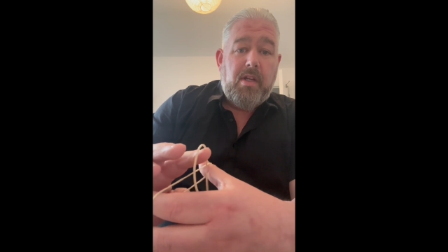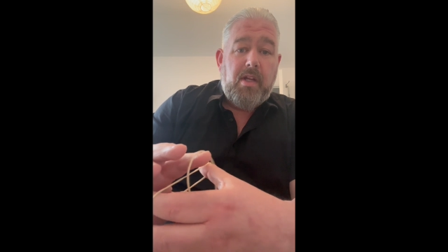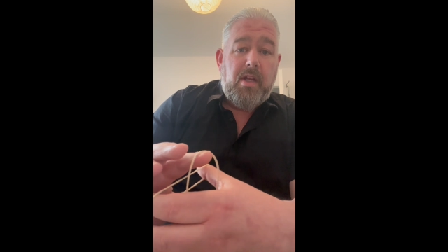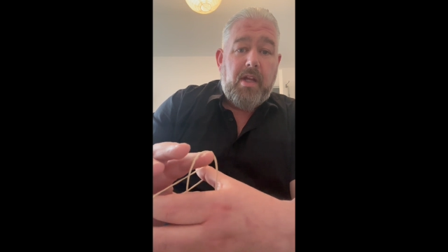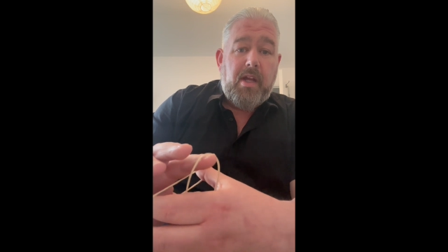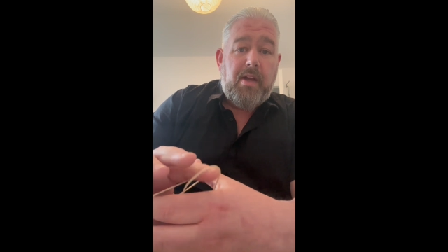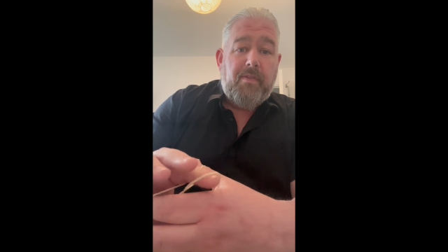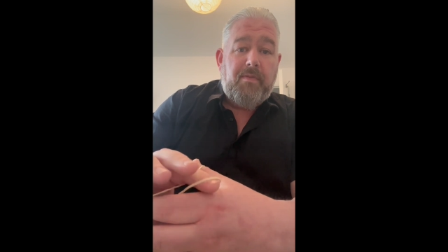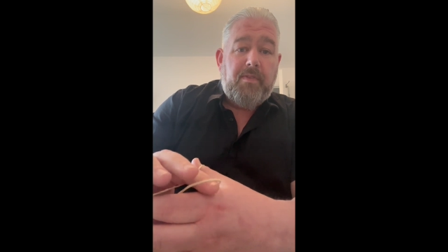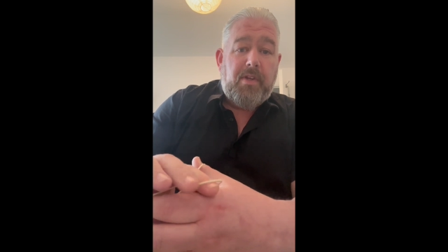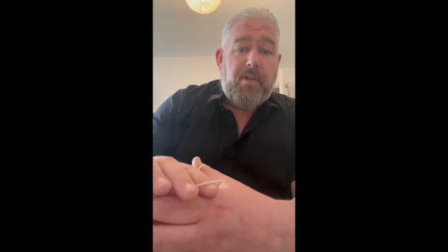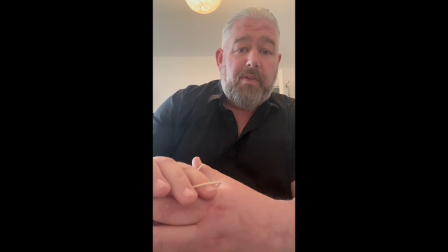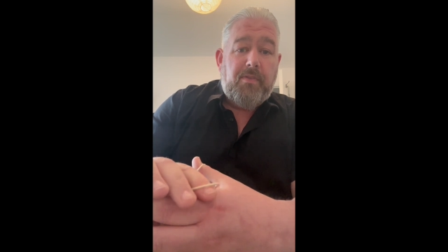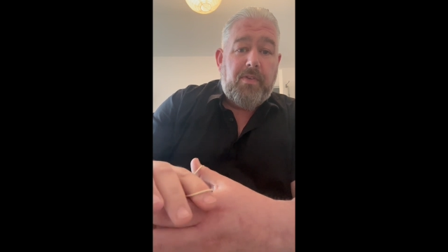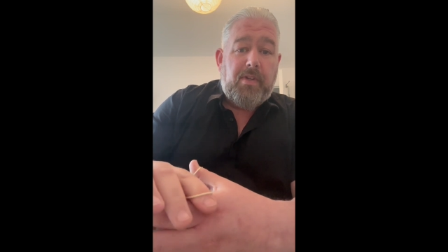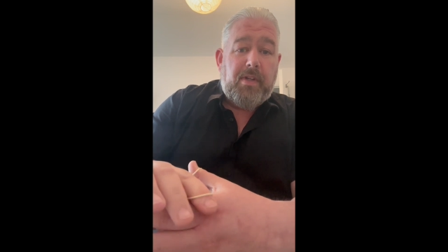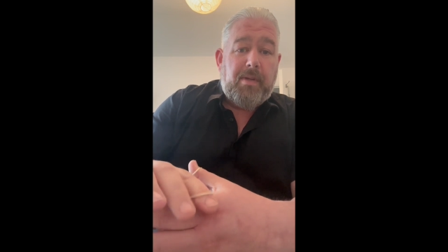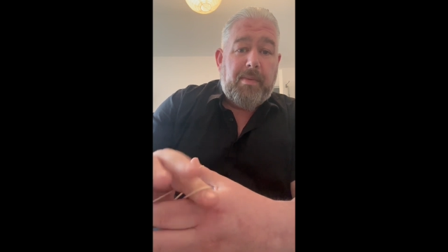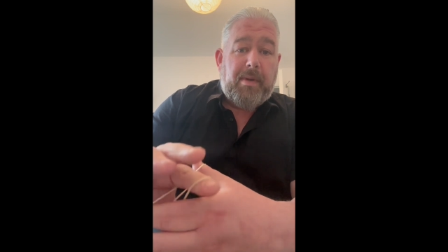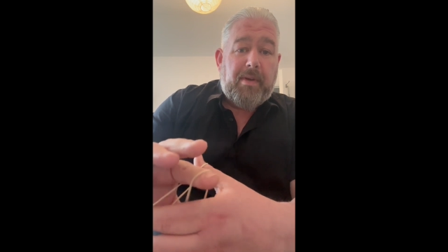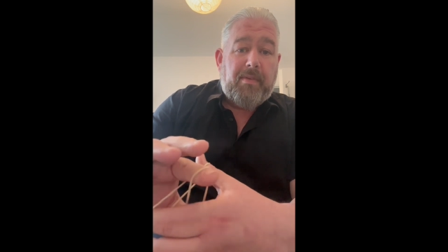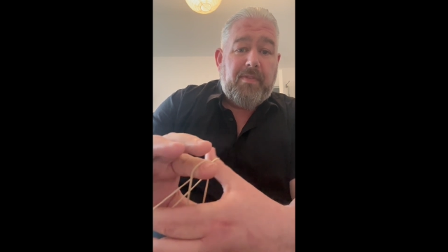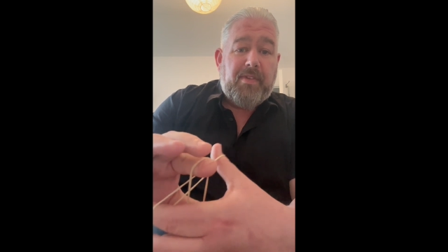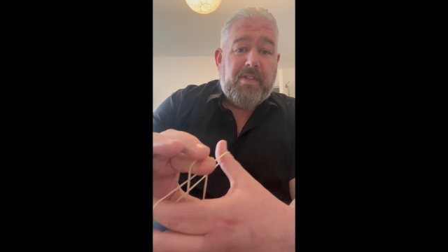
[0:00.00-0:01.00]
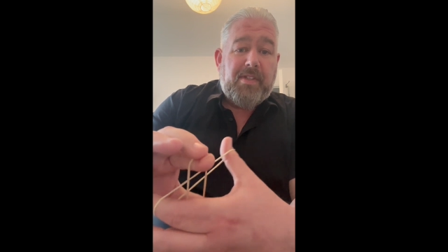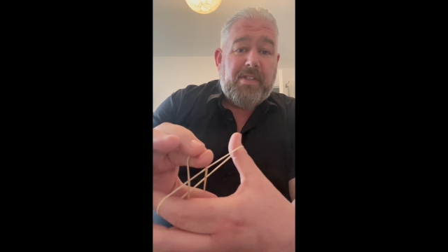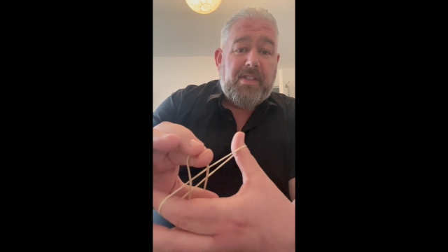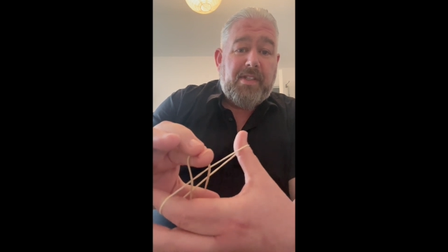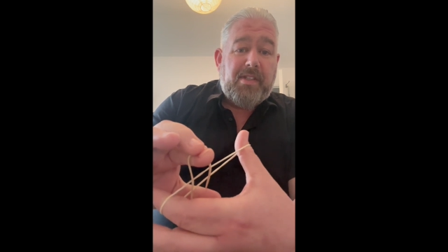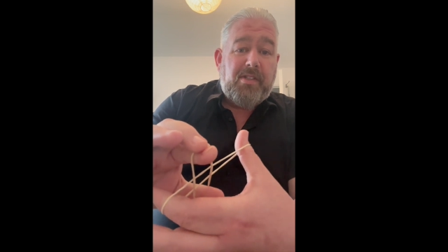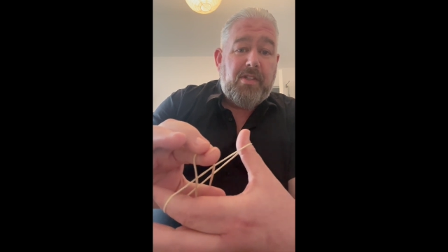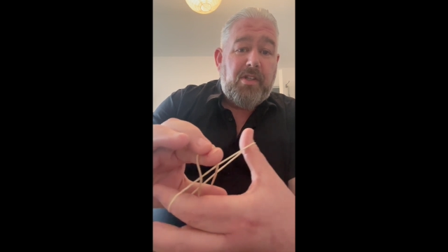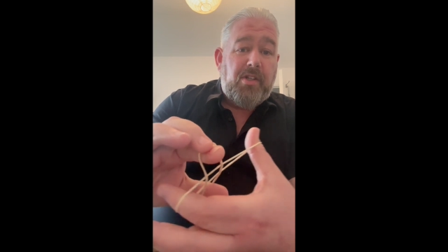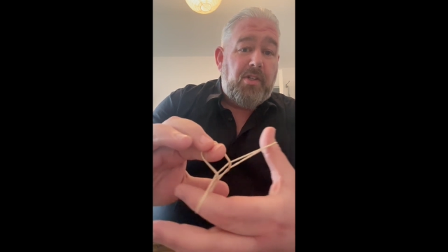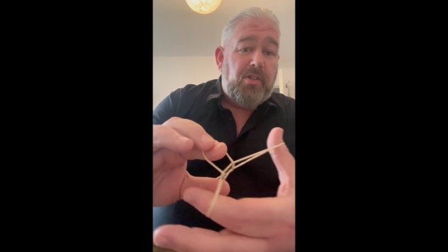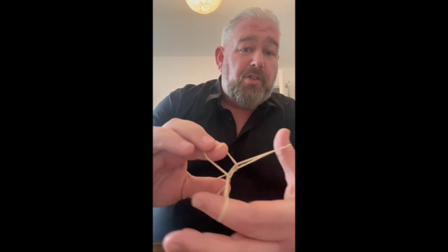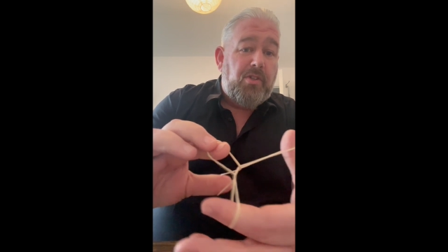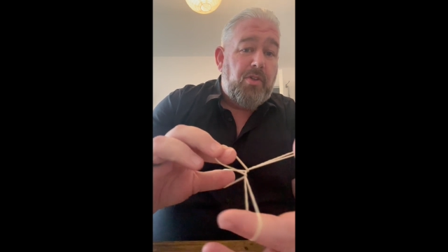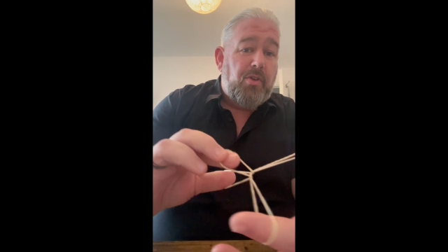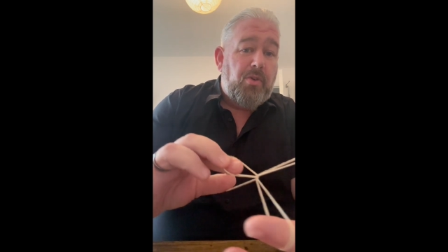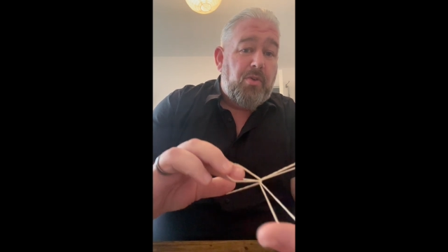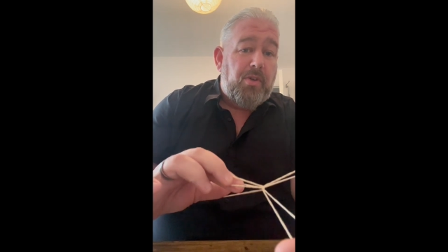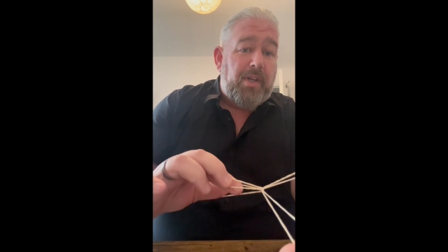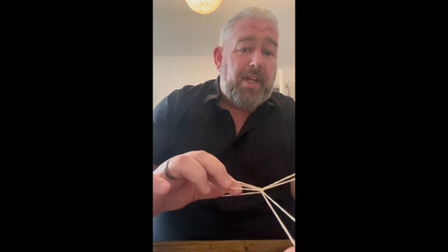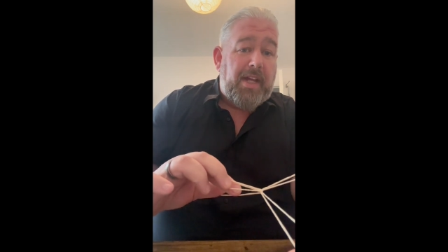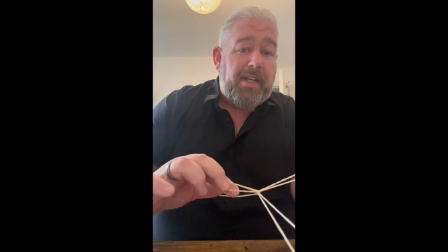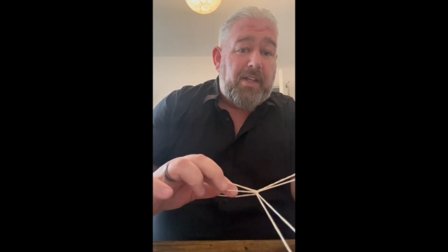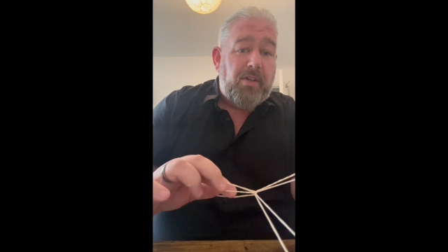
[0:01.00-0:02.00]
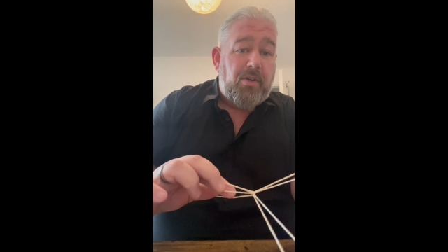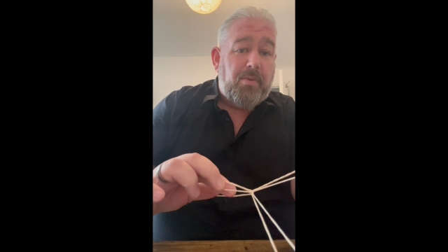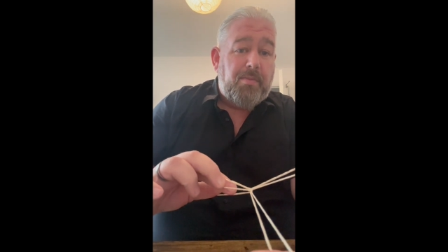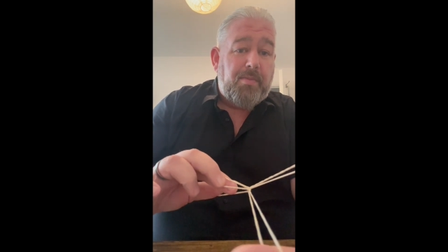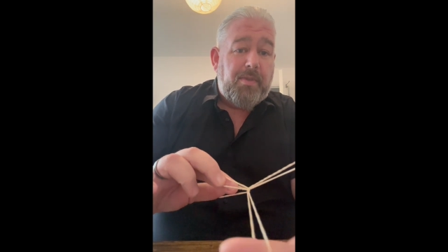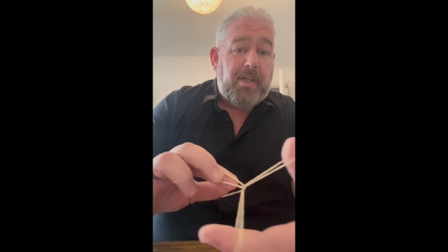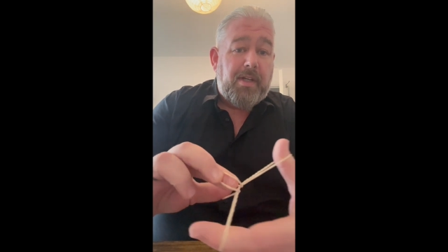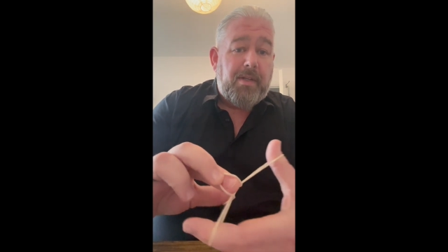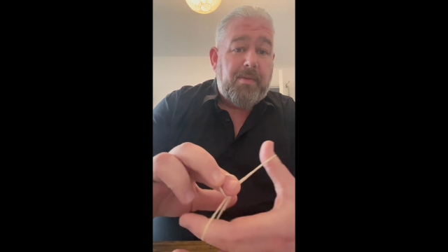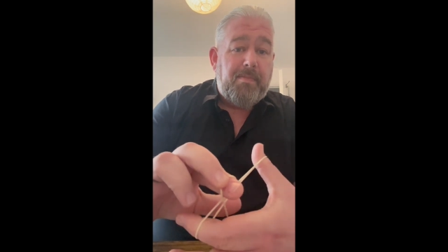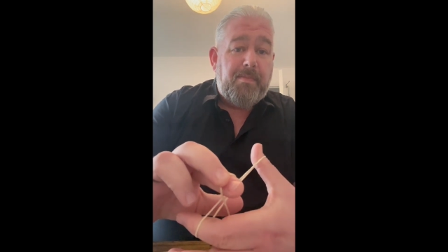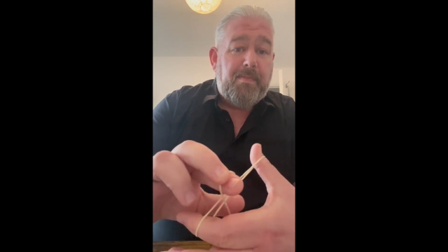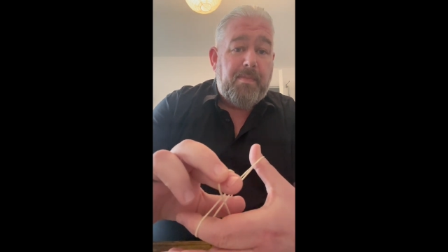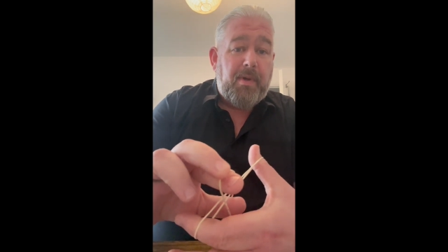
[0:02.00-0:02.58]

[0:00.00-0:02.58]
And the good thing about this is you can do it on any object,